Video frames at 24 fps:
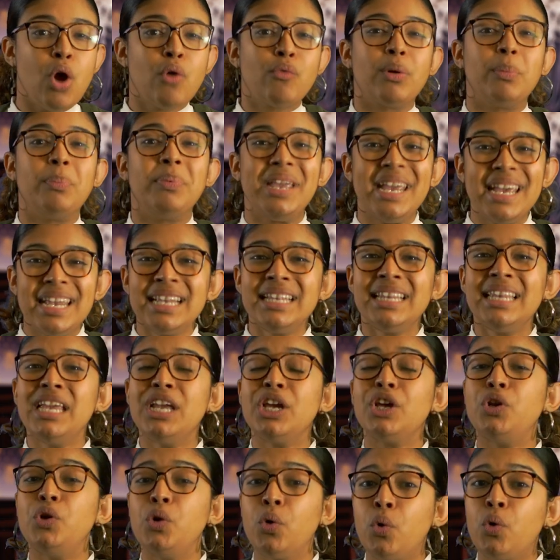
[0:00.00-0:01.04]
repeatedly
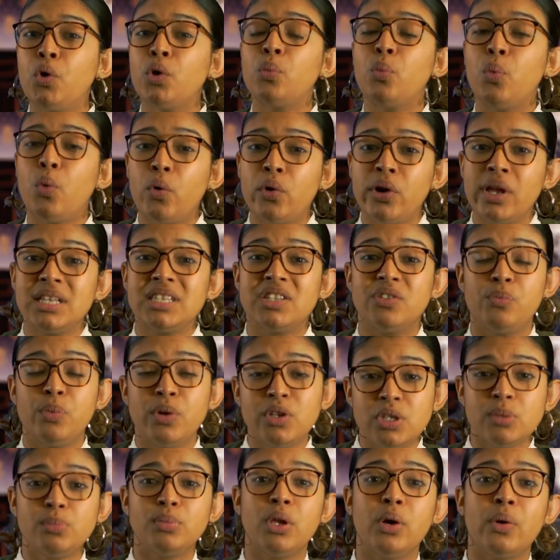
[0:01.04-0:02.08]
ignored warnings of
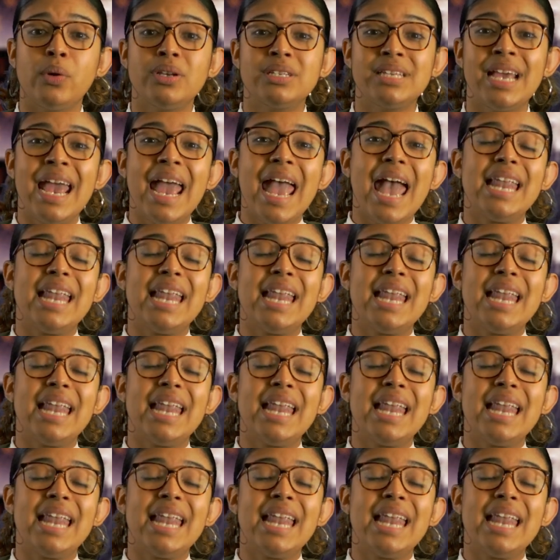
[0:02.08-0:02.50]
whistleblowers